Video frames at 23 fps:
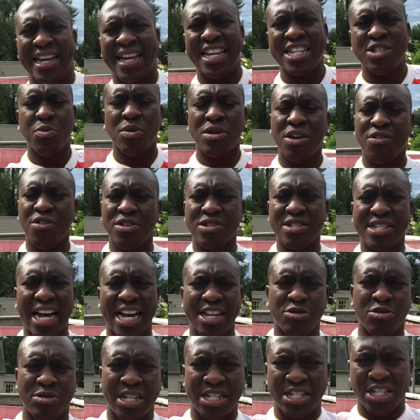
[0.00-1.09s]
he's one of those
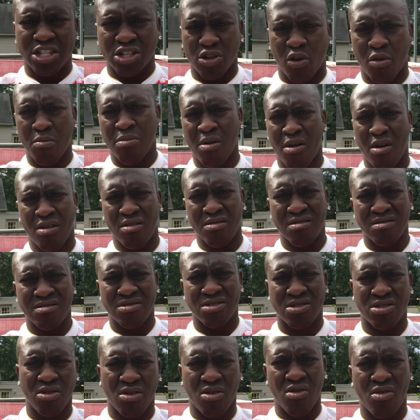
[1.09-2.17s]
guys who needs his own ball.
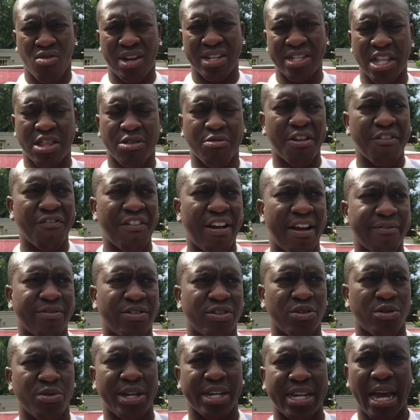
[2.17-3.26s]
So in the
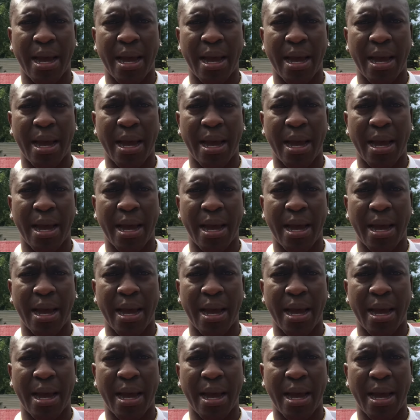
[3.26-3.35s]
3-5-2, he